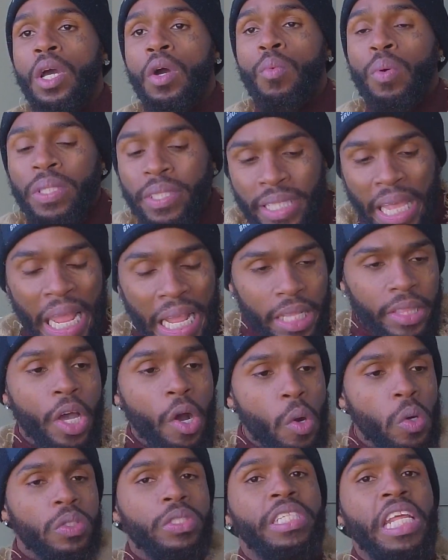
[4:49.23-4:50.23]
will take
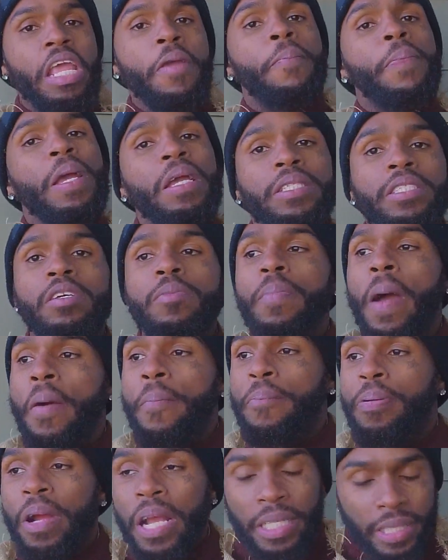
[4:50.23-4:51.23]
those deeper into my
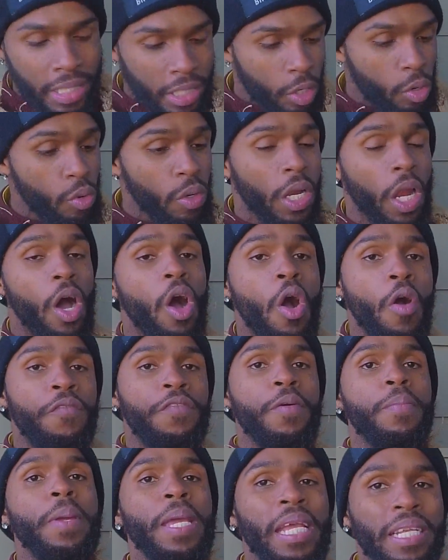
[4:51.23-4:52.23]
presence who long
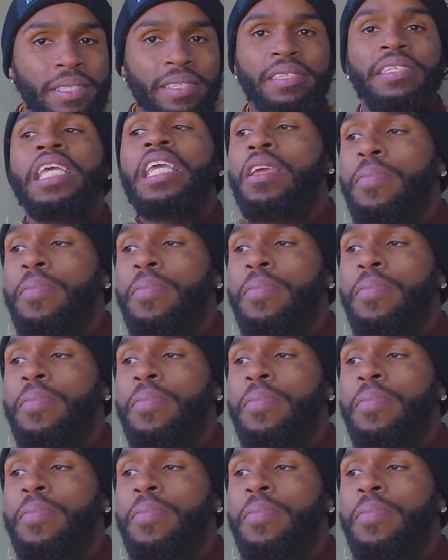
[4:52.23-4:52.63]
for me and seek